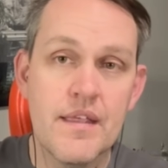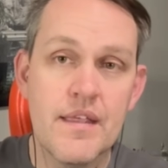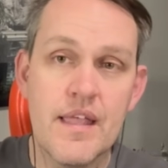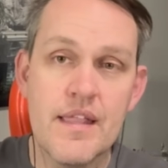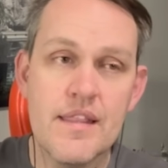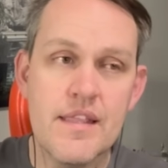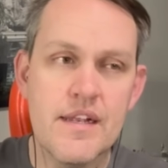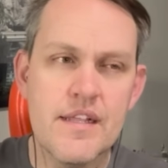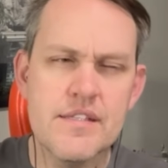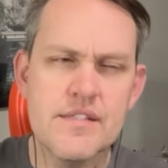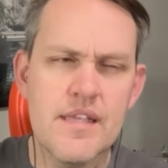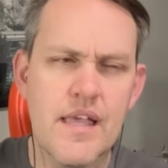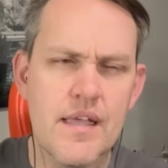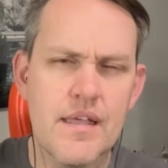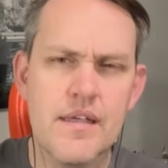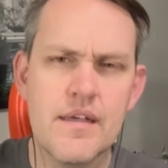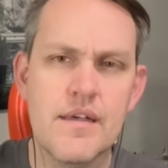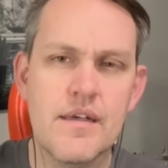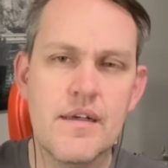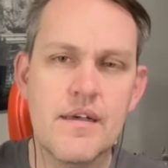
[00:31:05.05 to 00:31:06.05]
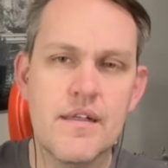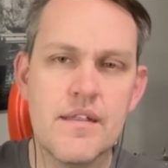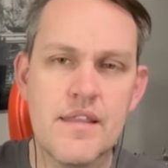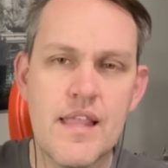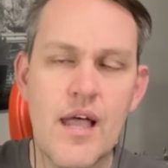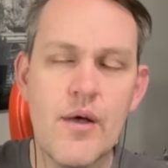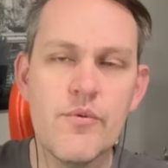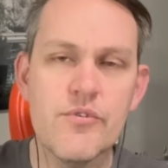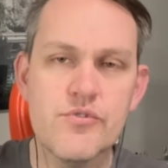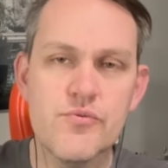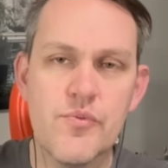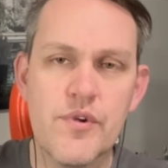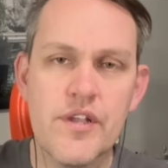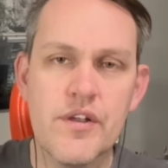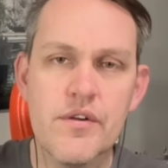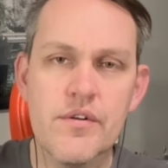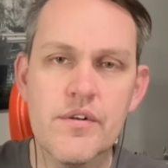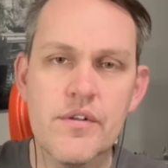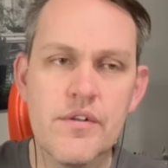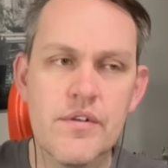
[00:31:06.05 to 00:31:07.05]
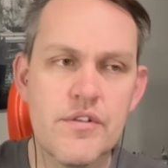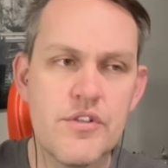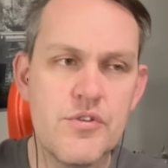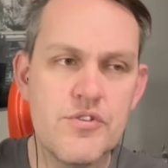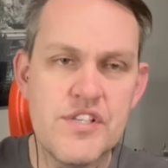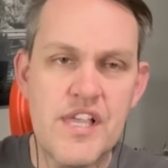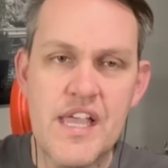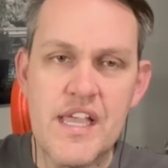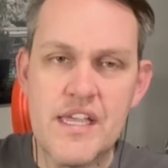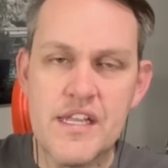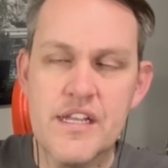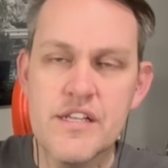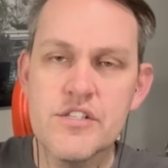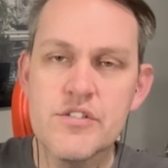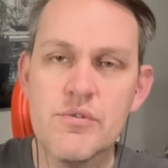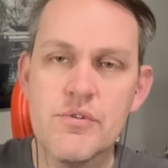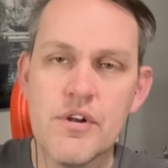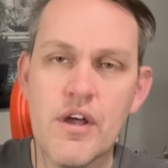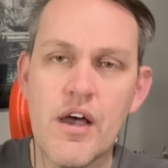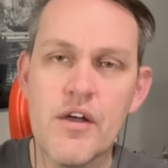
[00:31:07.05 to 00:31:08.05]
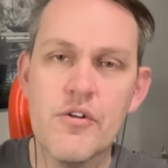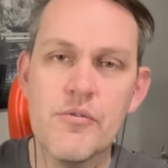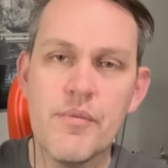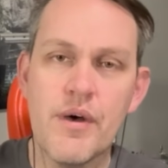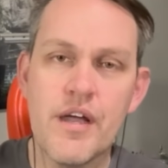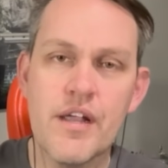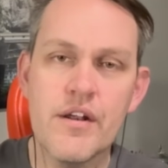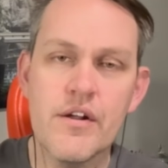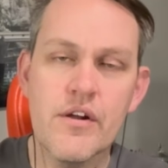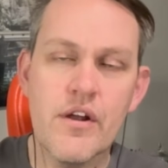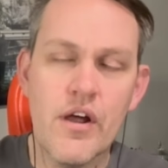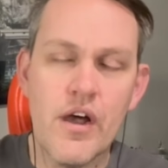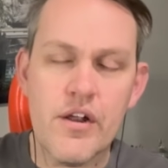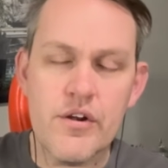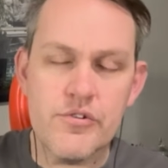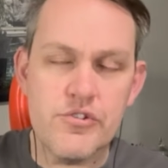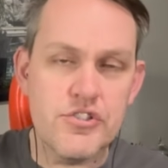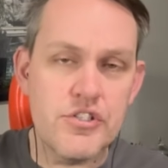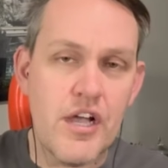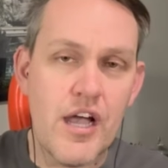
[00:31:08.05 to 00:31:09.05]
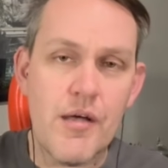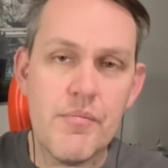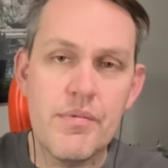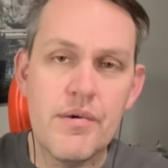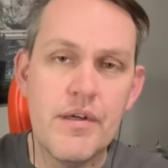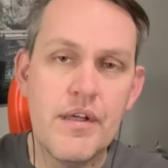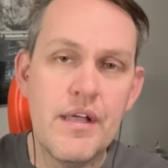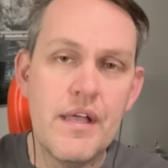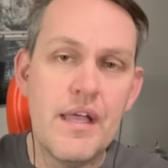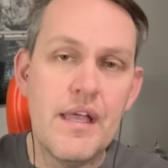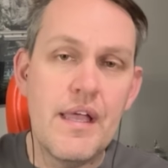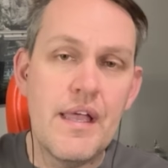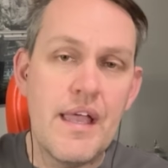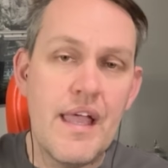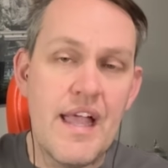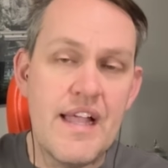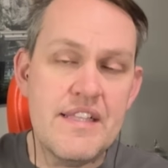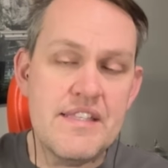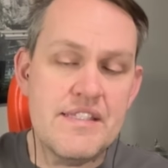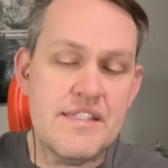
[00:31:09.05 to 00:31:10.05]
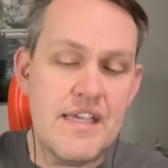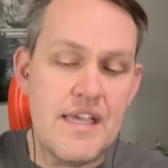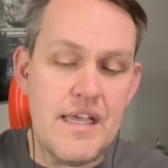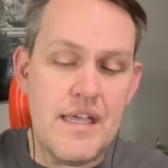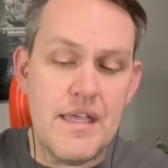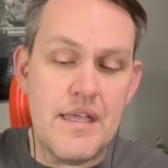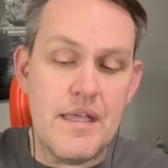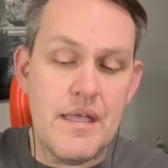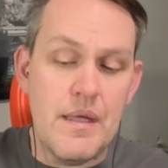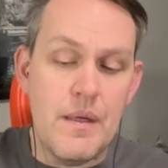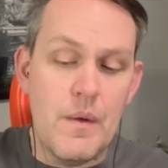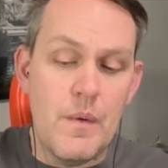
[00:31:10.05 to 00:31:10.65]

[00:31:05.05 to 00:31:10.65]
and then it's like, huh, that was weird. You take it into an Autobot or Auto Shop and say,